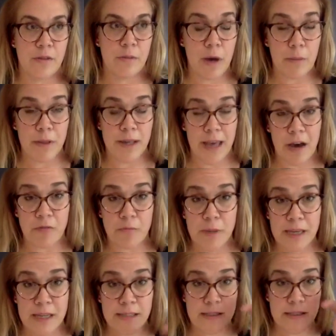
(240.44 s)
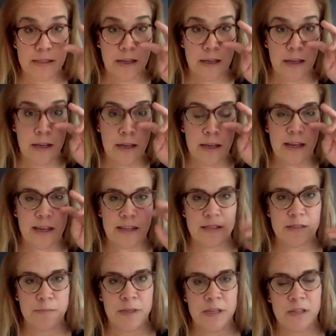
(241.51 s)
public health piece
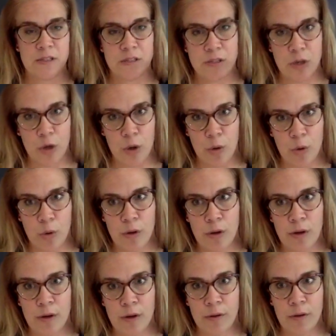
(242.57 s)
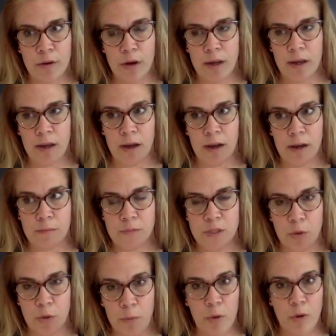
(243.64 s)
is being so
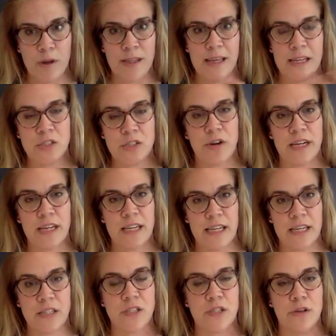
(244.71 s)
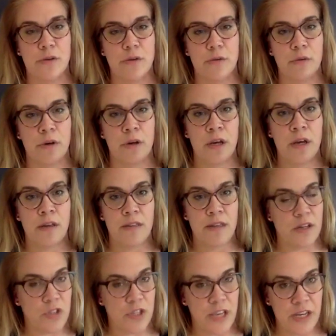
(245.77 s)
so importantly integrated into the
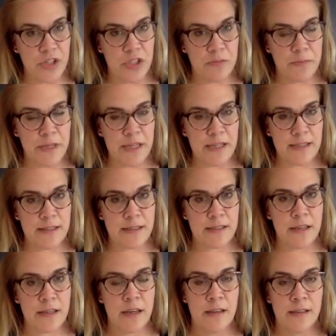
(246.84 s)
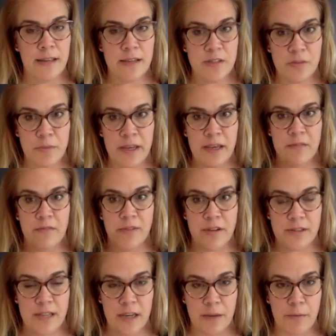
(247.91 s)
education piece that to me it
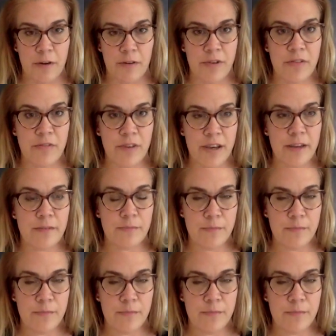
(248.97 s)
feels like a perfect fit.